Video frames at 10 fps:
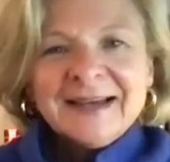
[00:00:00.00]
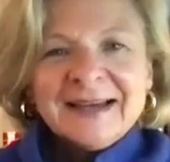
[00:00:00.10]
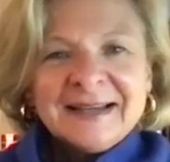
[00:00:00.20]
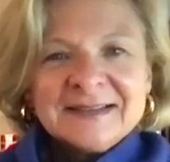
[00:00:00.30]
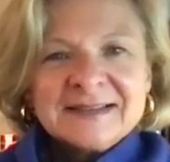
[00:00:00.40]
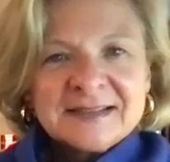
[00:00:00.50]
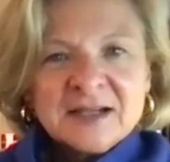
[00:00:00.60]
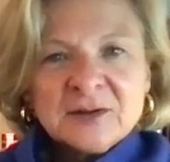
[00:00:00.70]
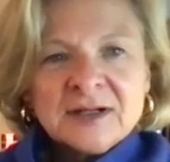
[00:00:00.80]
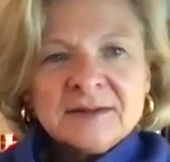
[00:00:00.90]
And
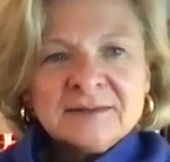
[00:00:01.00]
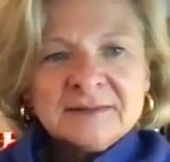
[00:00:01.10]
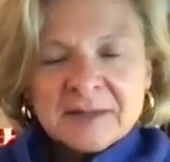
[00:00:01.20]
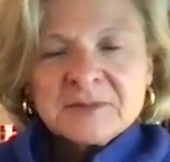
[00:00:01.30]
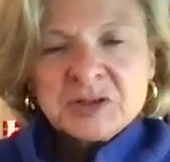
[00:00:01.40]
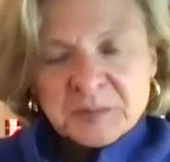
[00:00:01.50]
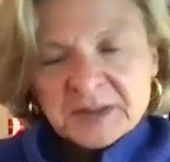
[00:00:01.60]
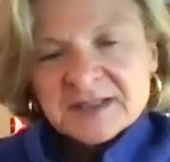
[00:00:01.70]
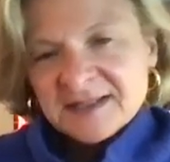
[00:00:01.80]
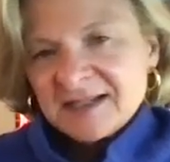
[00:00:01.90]
so I'm super
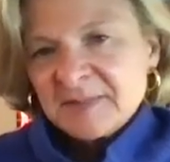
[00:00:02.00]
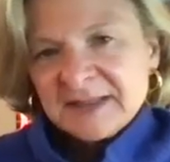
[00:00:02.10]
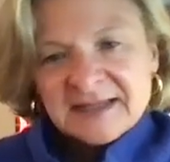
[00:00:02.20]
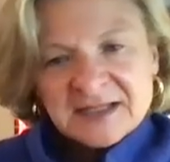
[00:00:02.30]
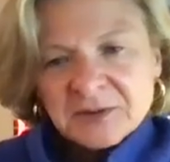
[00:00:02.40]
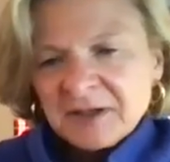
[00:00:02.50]
excited about that too.